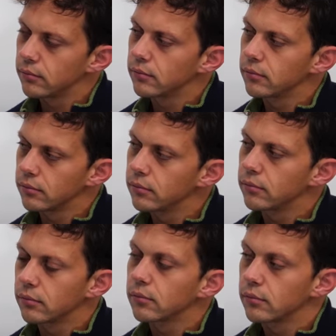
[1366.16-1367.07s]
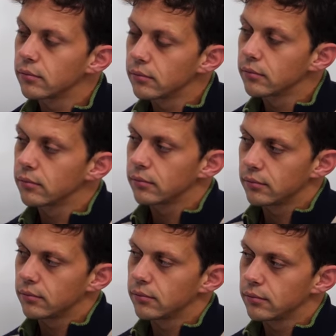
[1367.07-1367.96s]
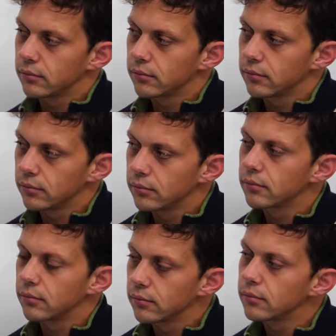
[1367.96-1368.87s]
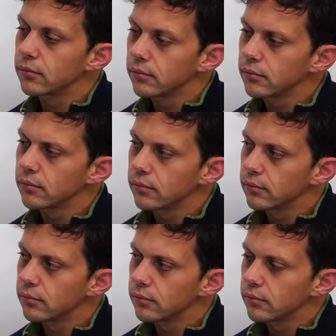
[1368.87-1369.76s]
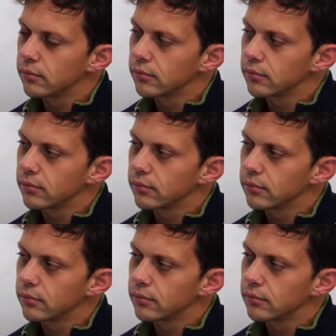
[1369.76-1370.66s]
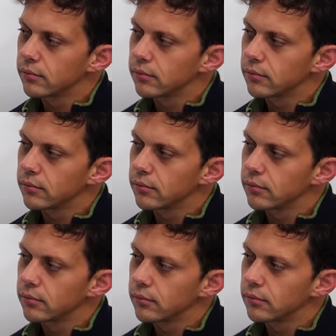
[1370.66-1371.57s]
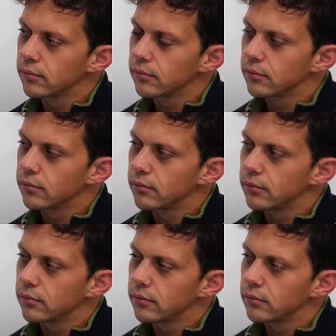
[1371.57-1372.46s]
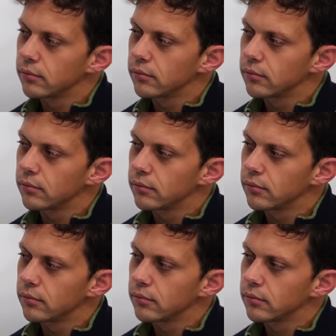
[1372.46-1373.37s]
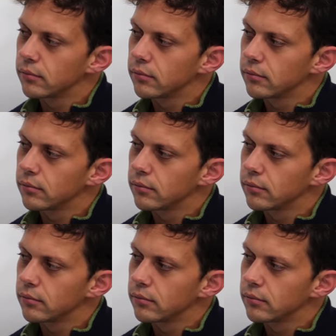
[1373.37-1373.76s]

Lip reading: No words are spoken by the person on screen.